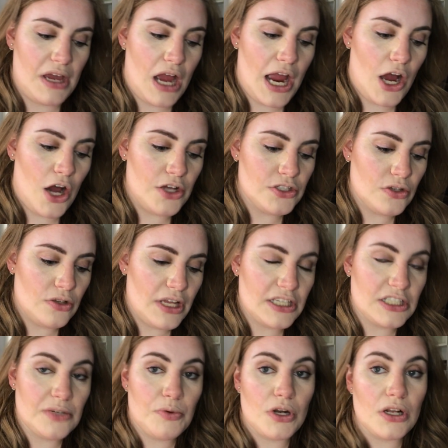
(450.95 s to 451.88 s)
I also
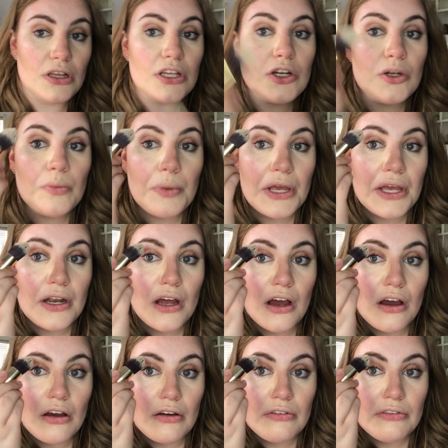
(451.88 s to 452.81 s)
like to put a little bit
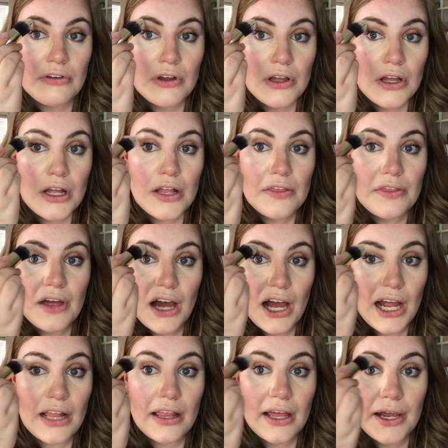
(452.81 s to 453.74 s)
of the
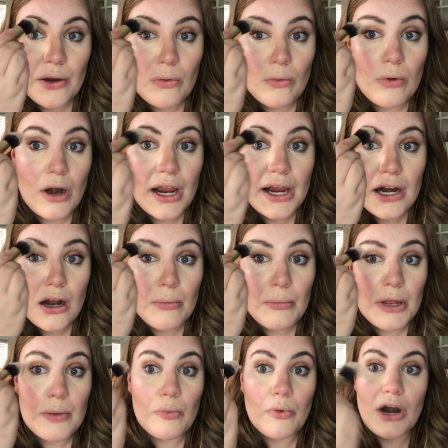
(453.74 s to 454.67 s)
highlight right on
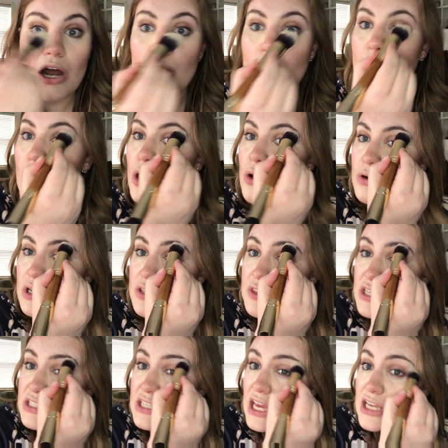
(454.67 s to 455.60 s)
my brow bone. In
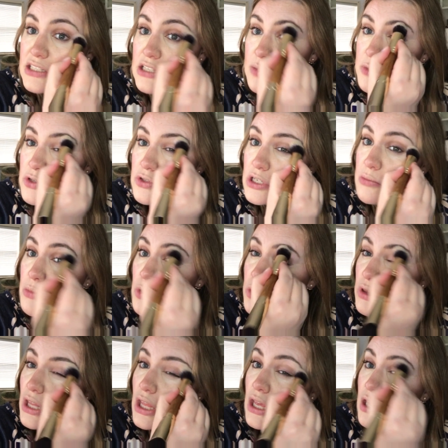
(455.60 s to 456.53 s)
this case, I'm using
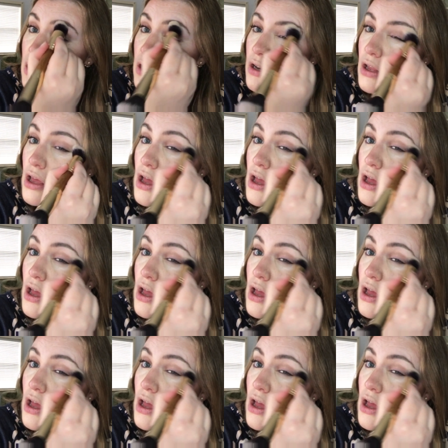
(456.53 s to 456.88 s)
Moonlit